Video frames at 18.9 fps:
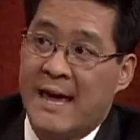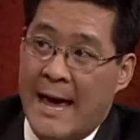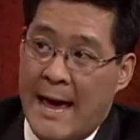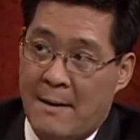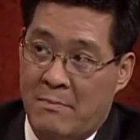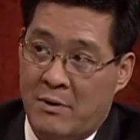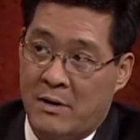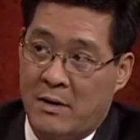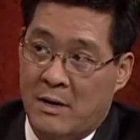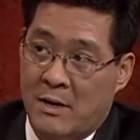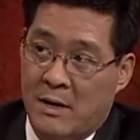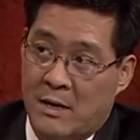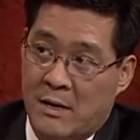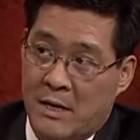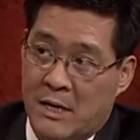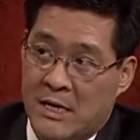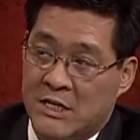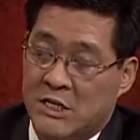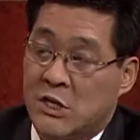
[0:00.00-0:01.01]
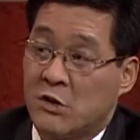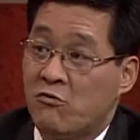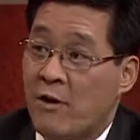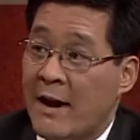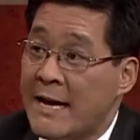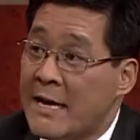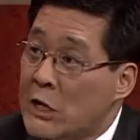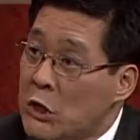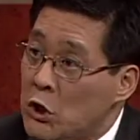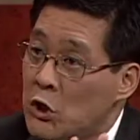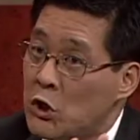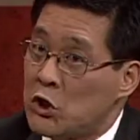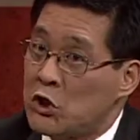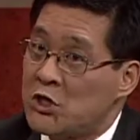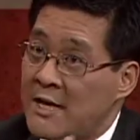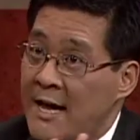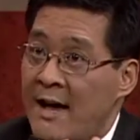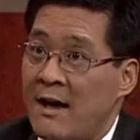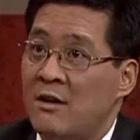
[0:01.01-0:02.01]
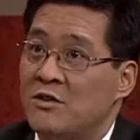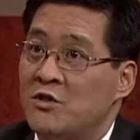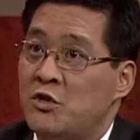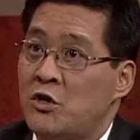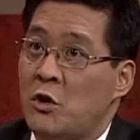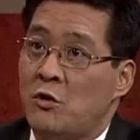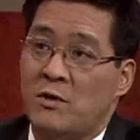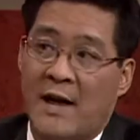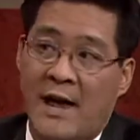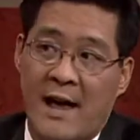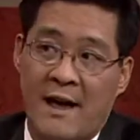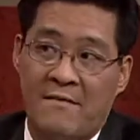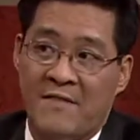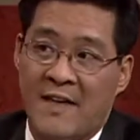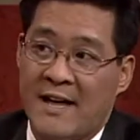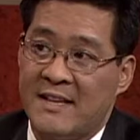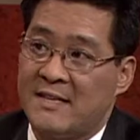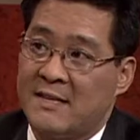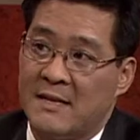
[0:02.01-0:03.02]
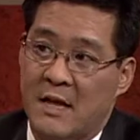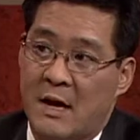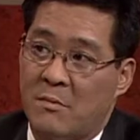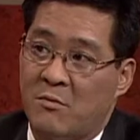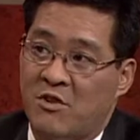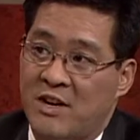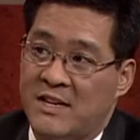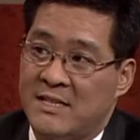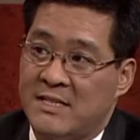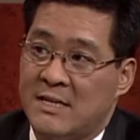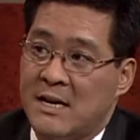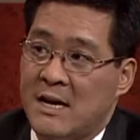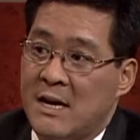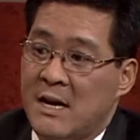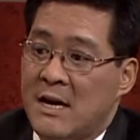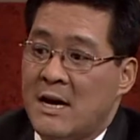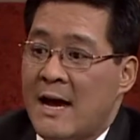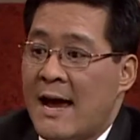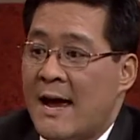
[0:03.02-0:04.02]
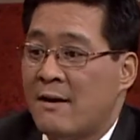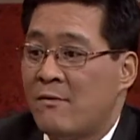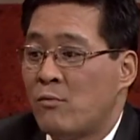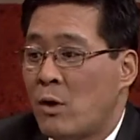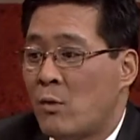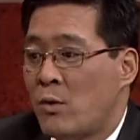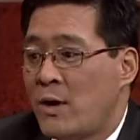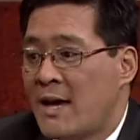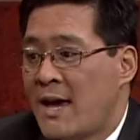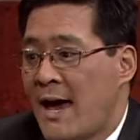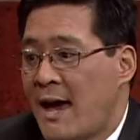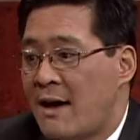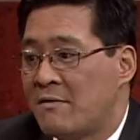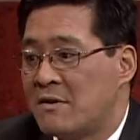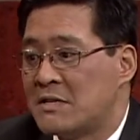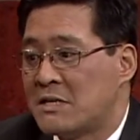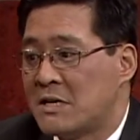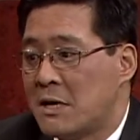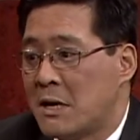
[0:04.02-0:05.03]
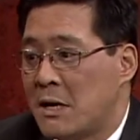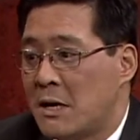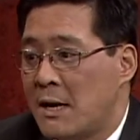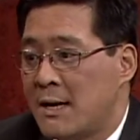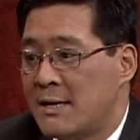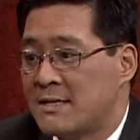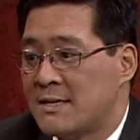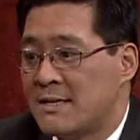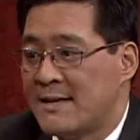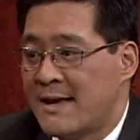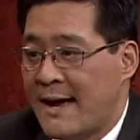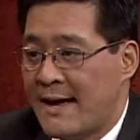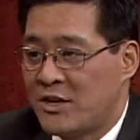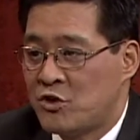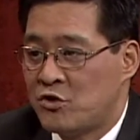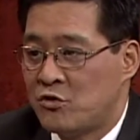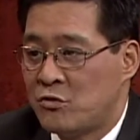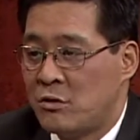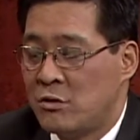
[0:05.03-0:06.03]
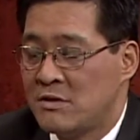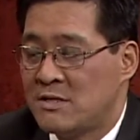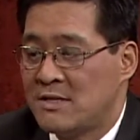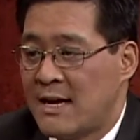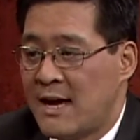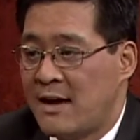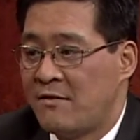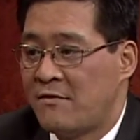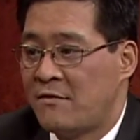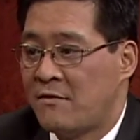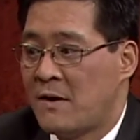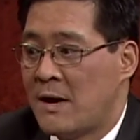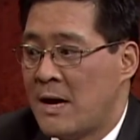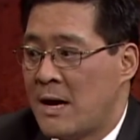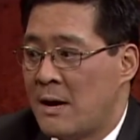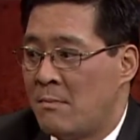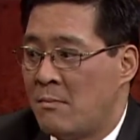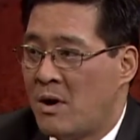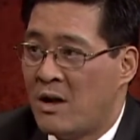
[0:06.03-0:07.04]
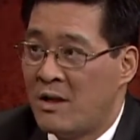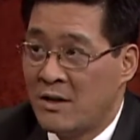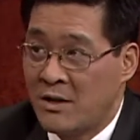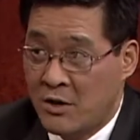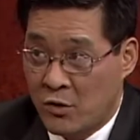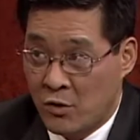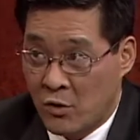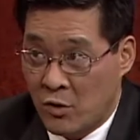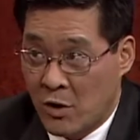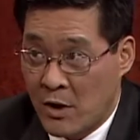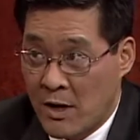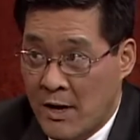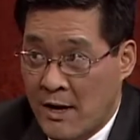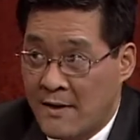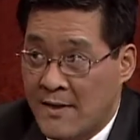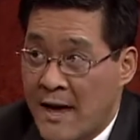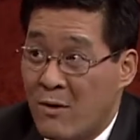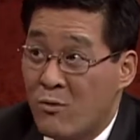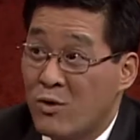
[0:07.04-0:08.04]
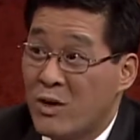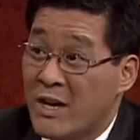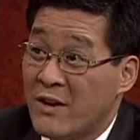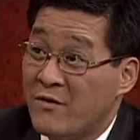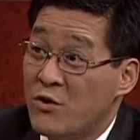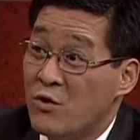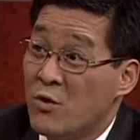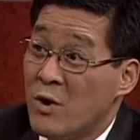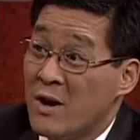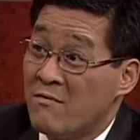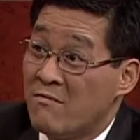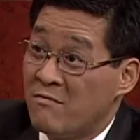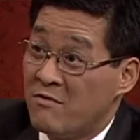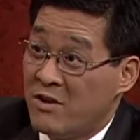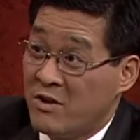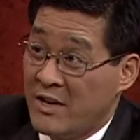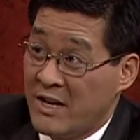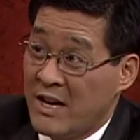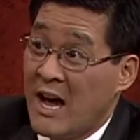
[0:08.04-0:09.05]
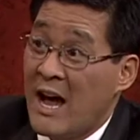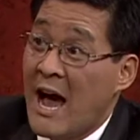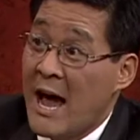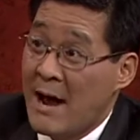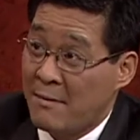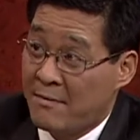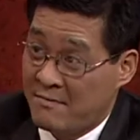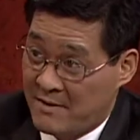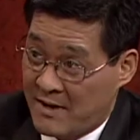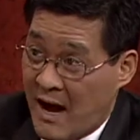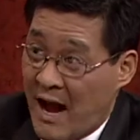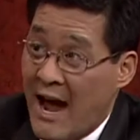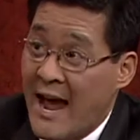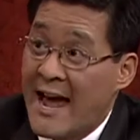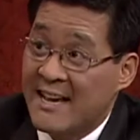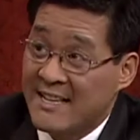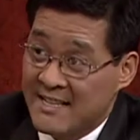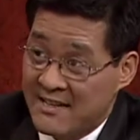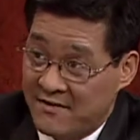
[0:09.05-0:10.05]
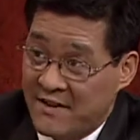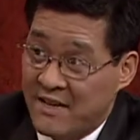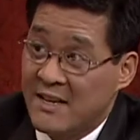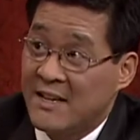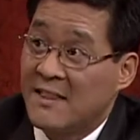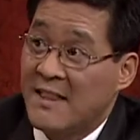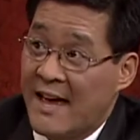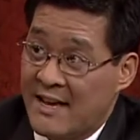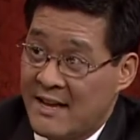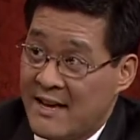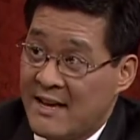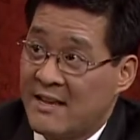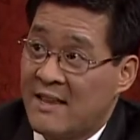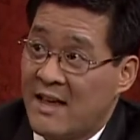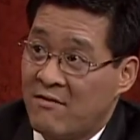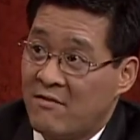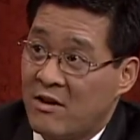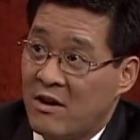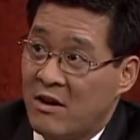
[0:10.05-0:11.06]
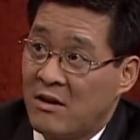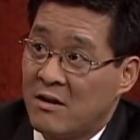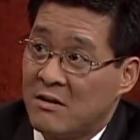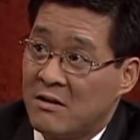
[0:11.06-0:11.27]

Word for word: cap because the regular cells don't have that telomerase. And what we have is a, is a natural, safe molecule that will give you really high, high activity in that, in that regard.